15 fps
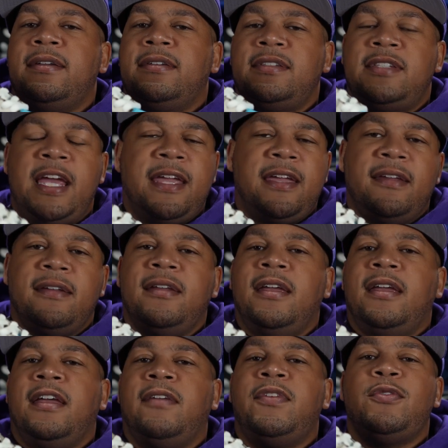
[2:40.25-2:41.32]
take it.
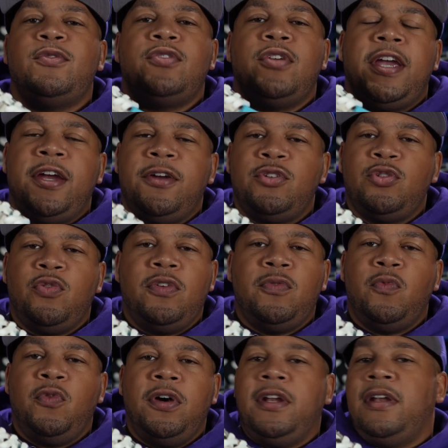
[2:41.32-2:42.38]
If this was an Air Jordan
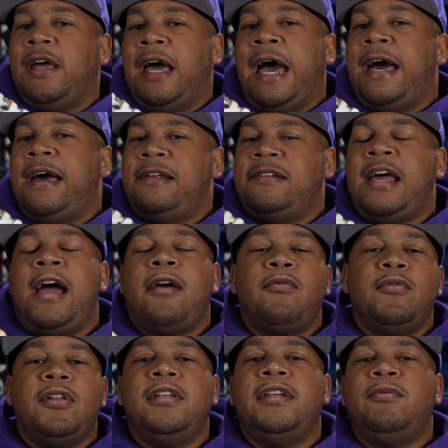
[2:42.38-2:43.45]
1, I
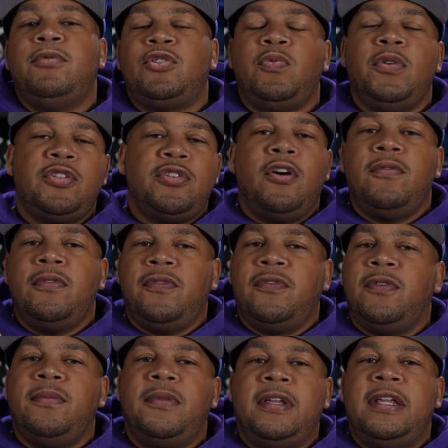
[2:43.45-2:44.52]
really would switch over
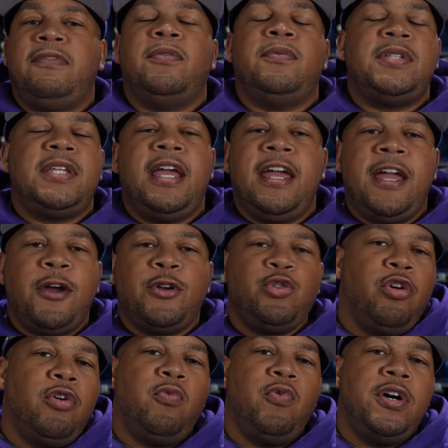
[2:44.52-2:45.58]
from saying Air
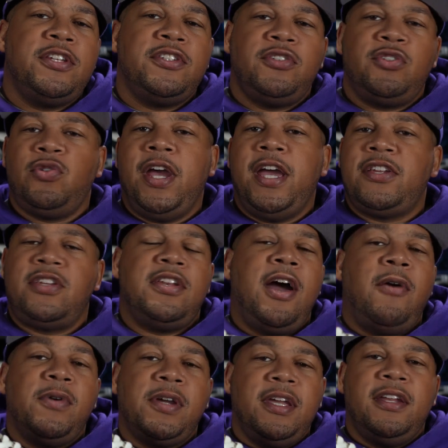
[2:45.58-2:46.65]
Jordan 1s is trash, and I
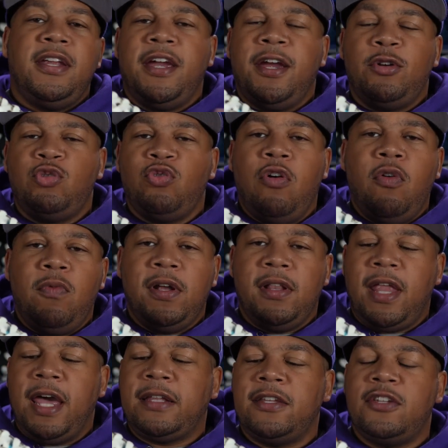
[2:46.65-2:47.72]
would get an Air Jordan 1
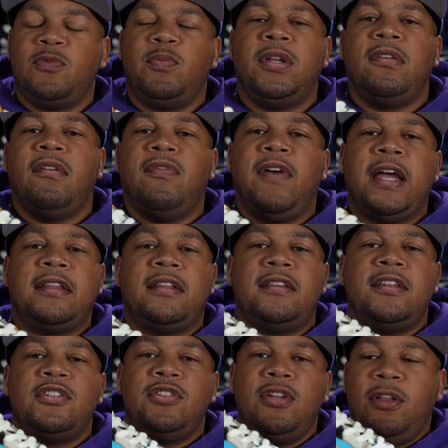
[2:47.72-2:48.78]
like this. But the fact that
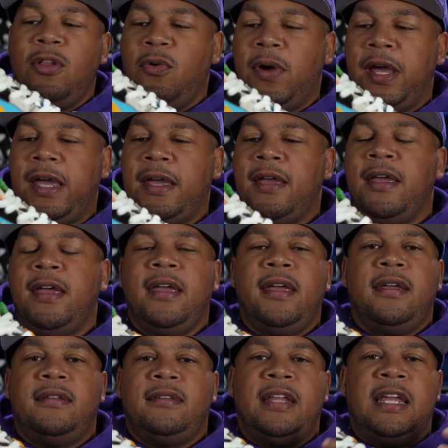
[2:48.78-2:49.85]
this silhouette,
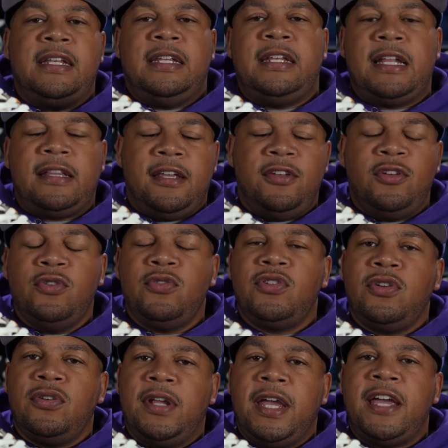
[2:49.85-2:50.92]
that they used
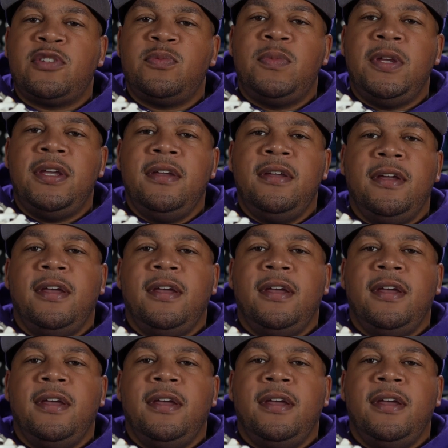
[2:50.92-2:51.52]
it on the SB